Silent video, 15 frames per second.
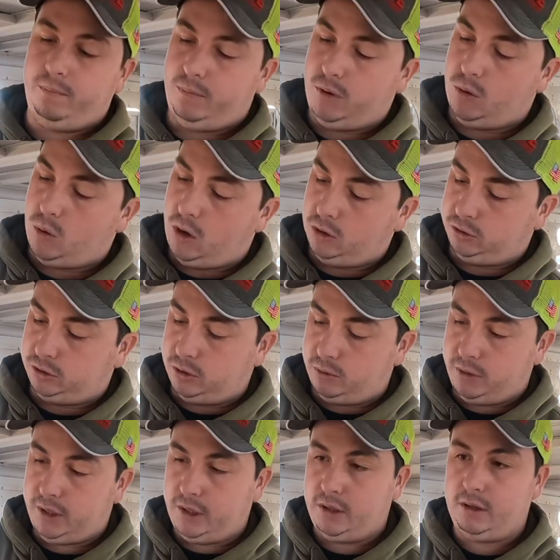You also
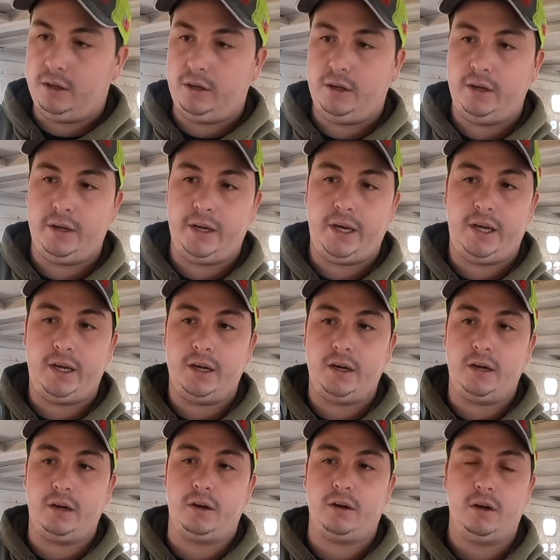need
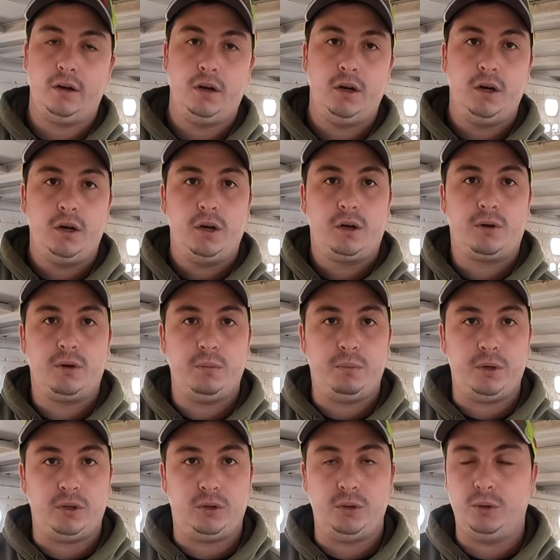a
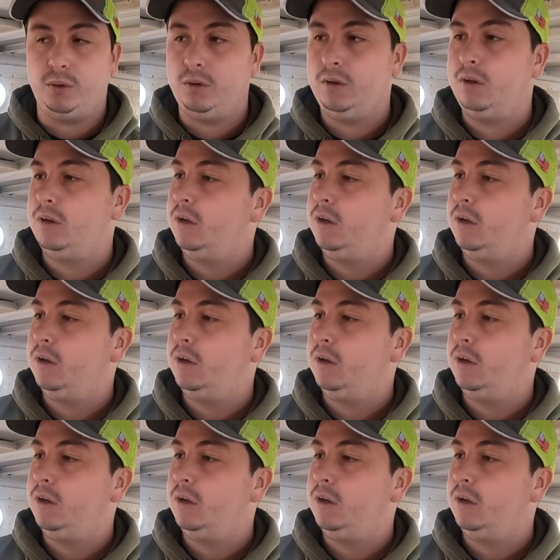crimping tool.